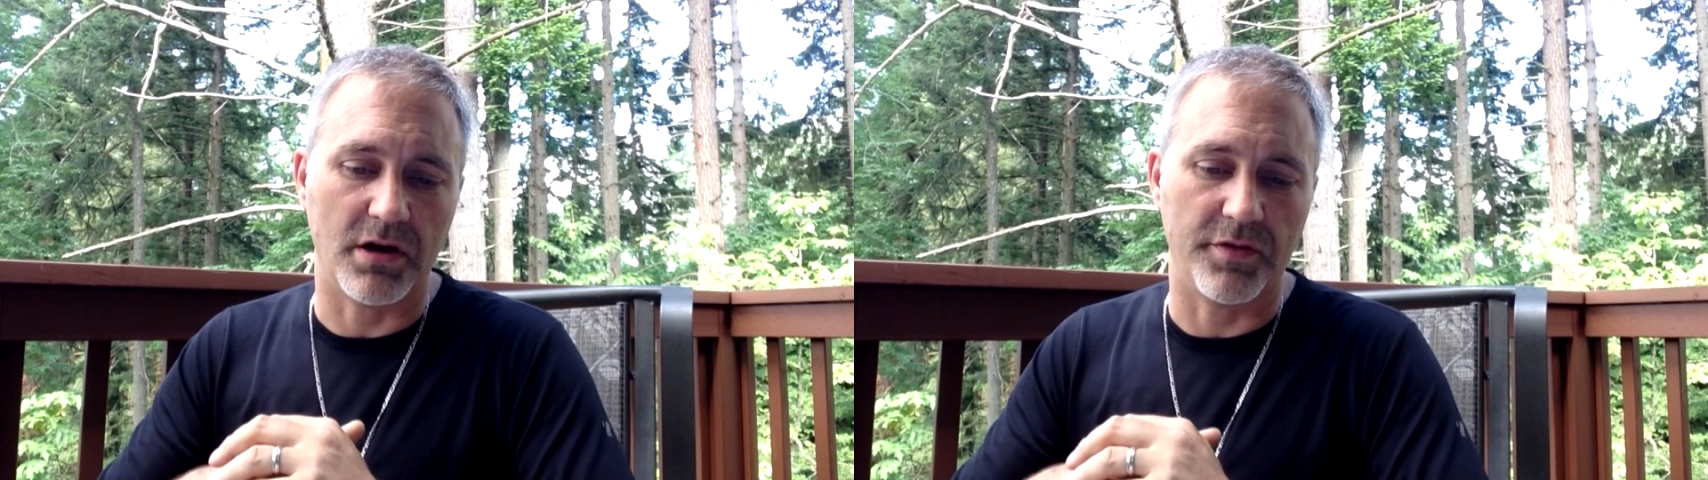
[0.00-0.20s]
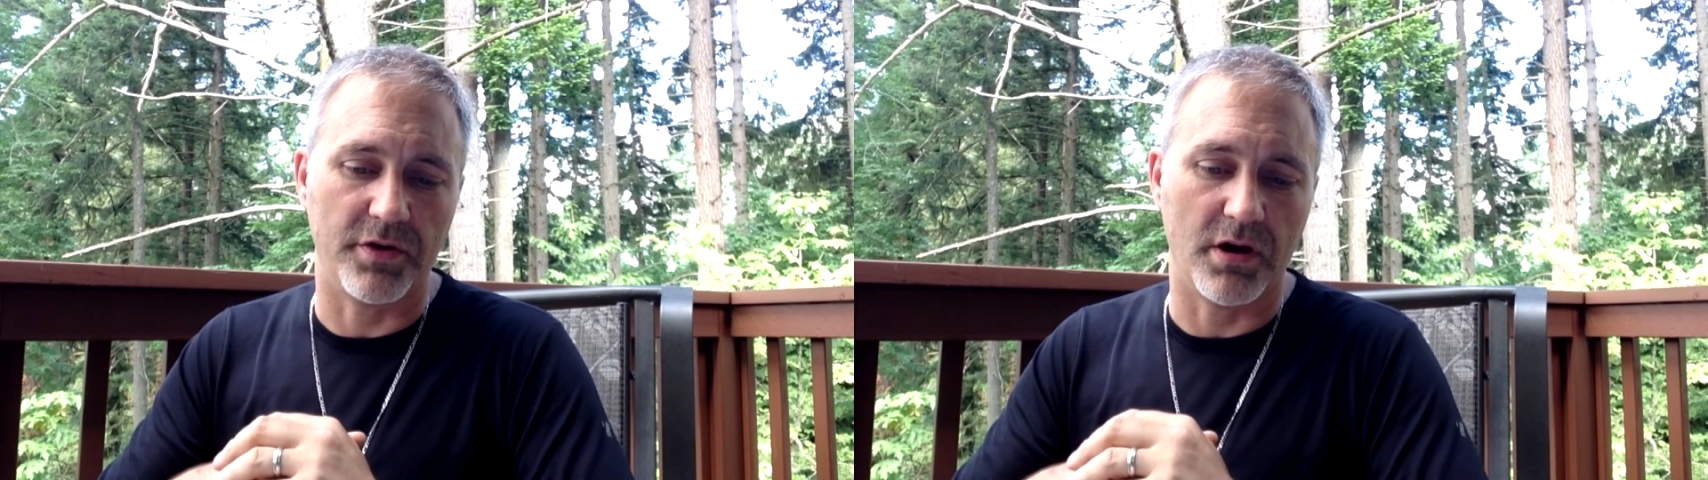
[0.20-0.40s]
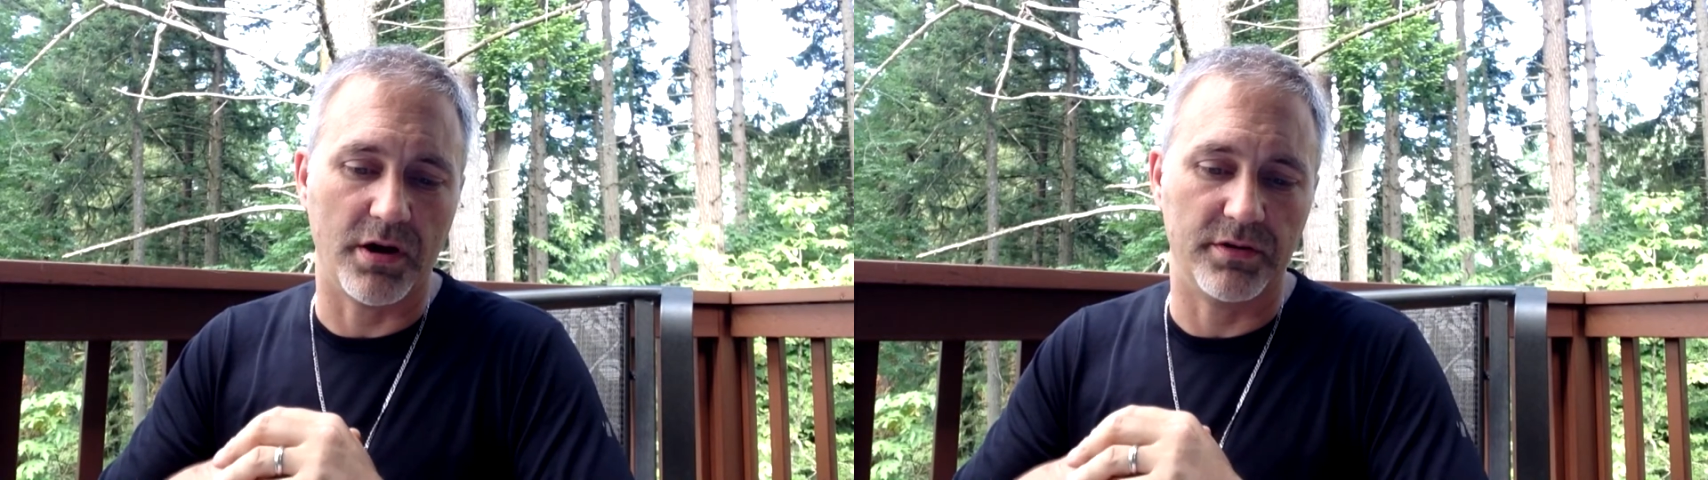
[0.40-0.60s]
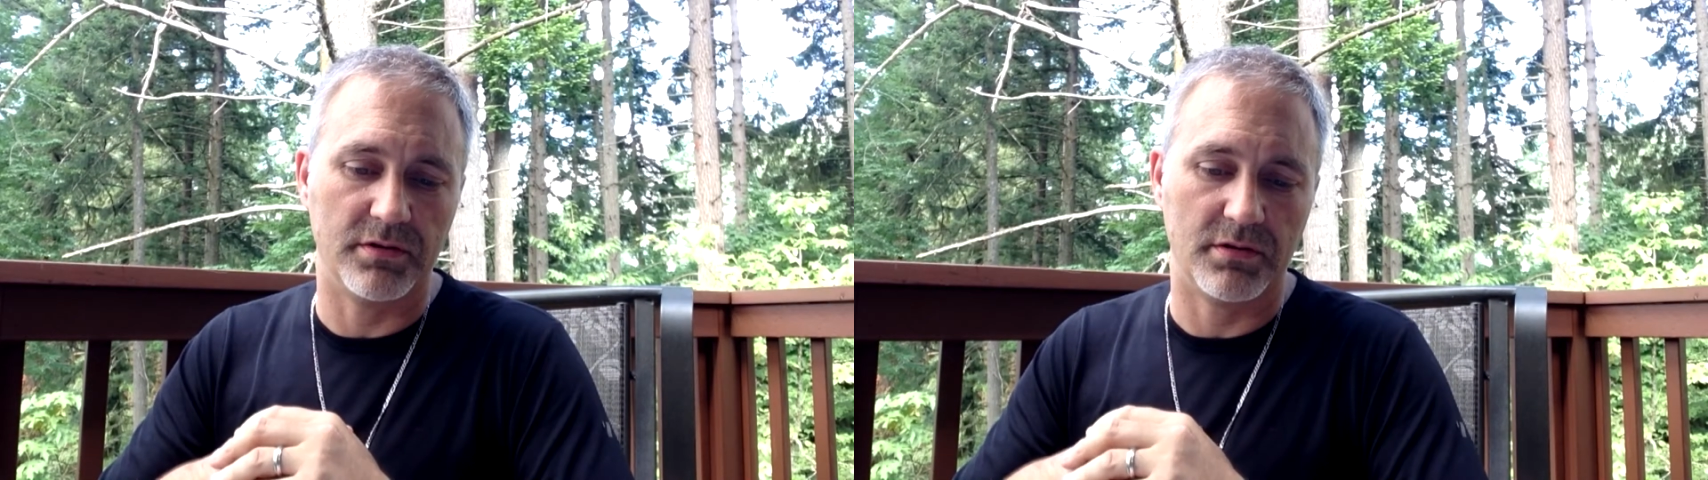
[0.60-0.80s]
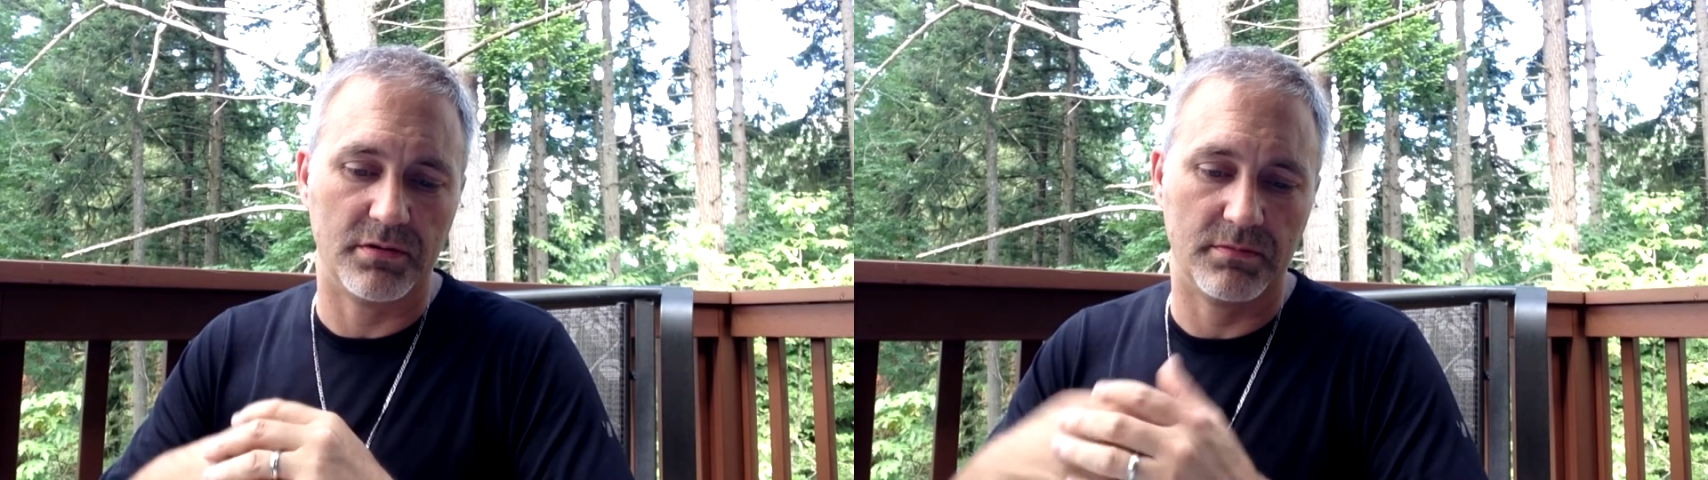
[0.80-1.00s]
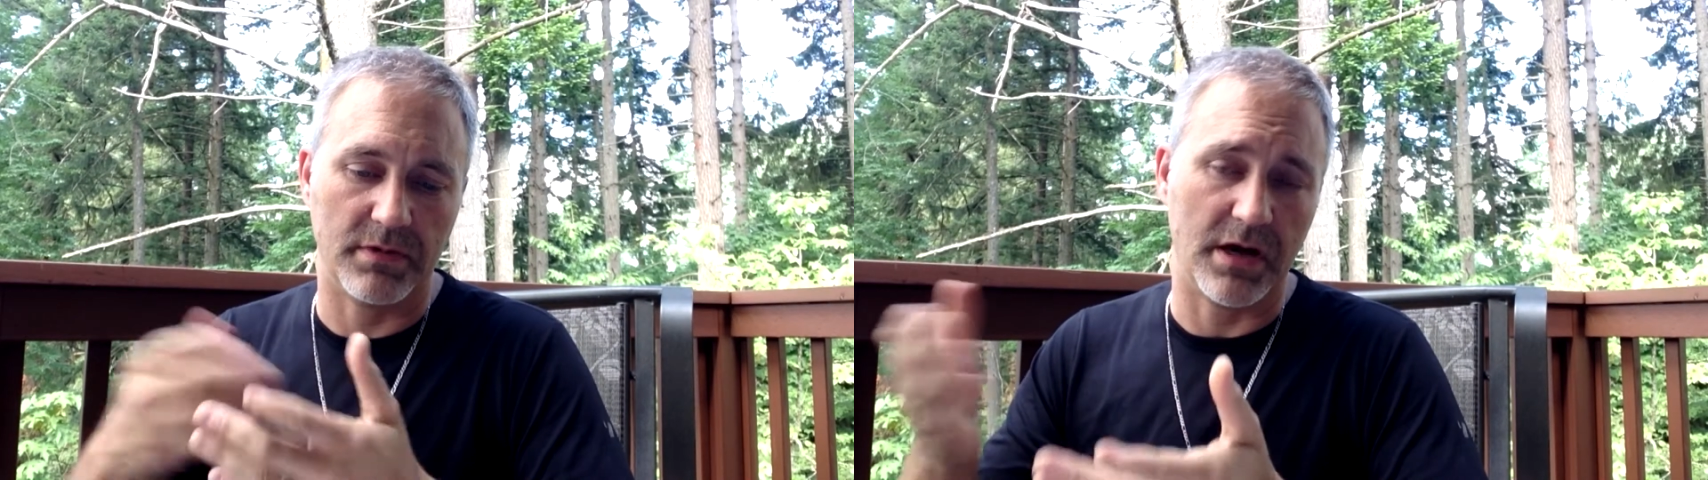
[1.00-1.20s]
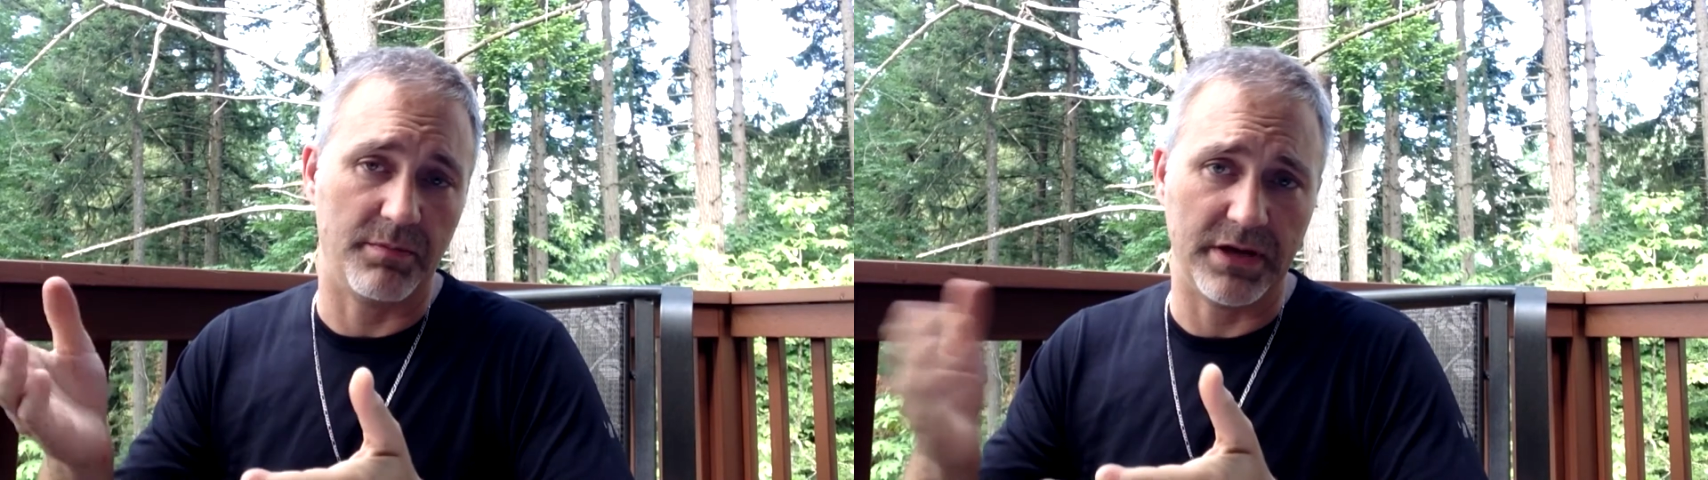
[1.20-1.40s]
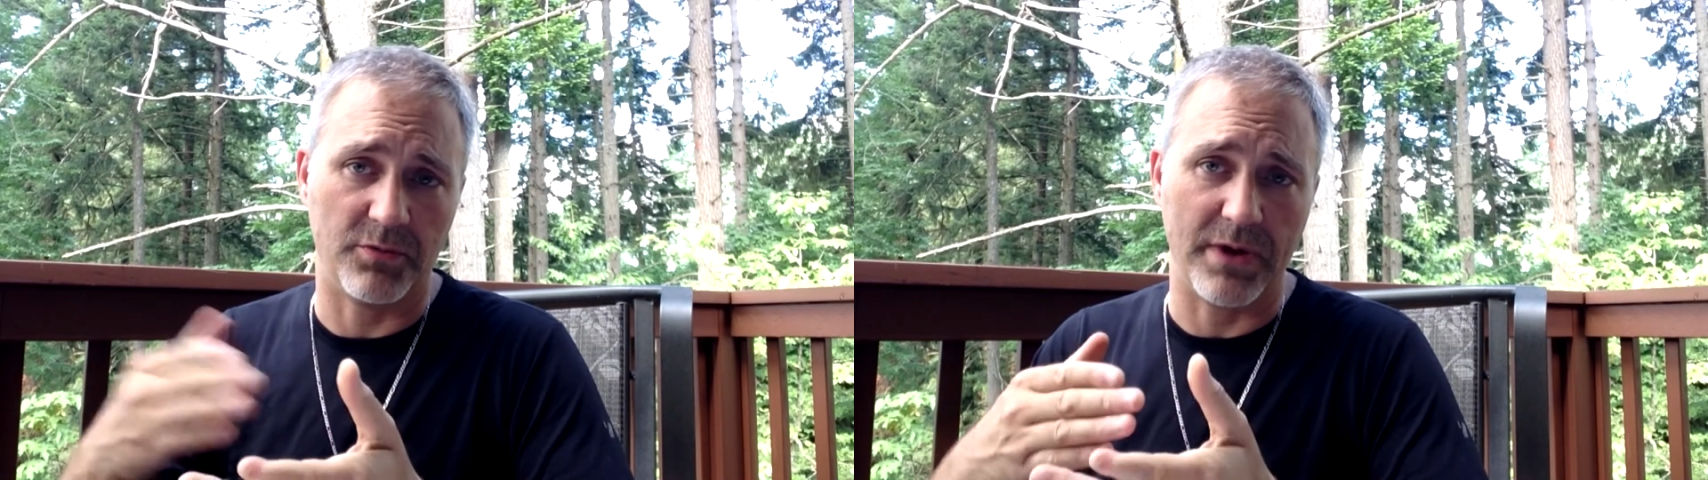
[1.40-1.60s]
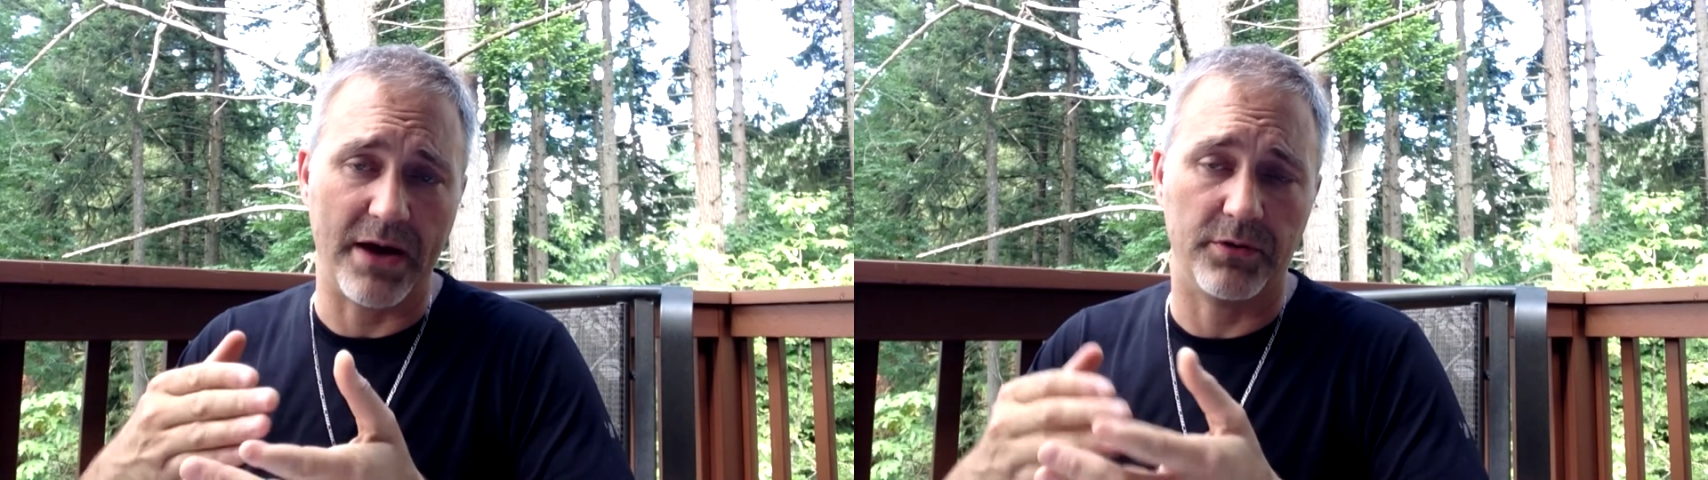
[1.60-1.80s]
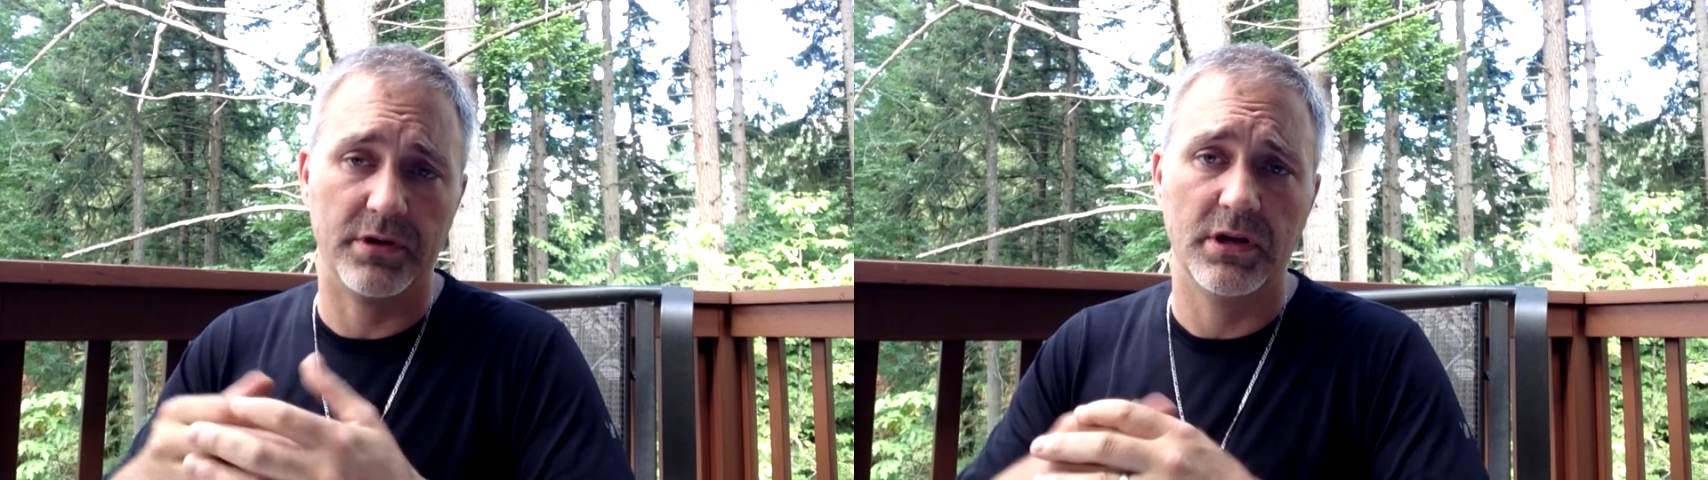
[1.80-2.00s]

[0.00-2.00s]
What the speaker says: en route